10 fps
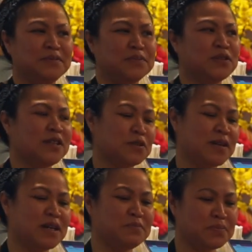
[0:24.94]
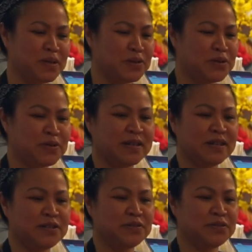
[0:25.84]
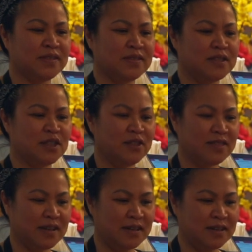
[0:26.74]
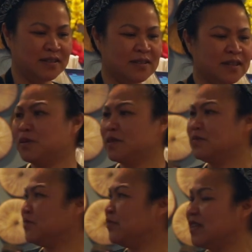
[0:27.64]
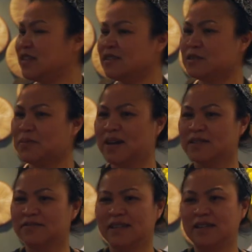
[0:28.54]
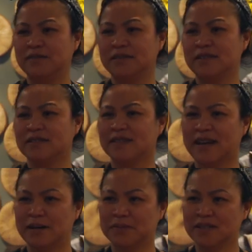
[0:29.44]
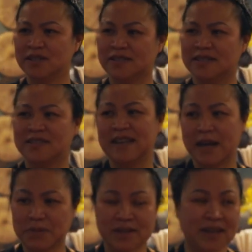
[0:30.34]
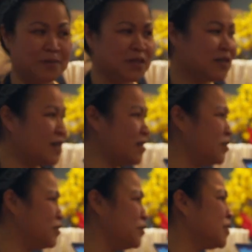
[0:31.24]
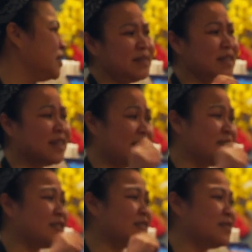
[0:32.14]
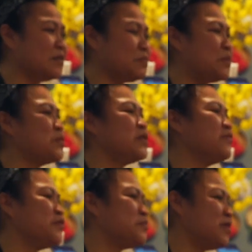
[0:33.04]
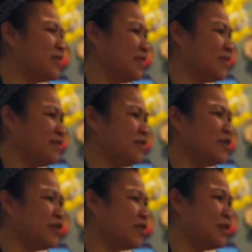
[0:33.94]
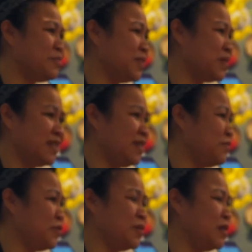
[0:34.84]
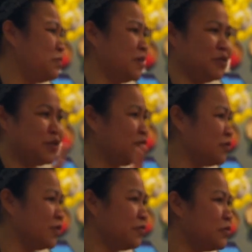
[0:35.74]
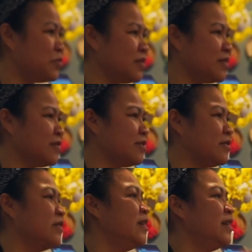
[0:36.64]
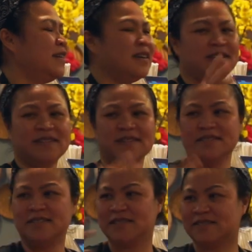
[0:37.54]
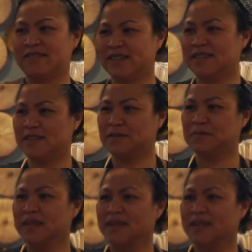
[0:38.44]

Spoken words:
So that's why I make my own and I use chicken thighs. What Liana just passed around is cabbage. It's Napa cabbage that I use. I put it in a food processor. You can chop it by hand if you want, but you can throw it in the food processor and then just grind it up.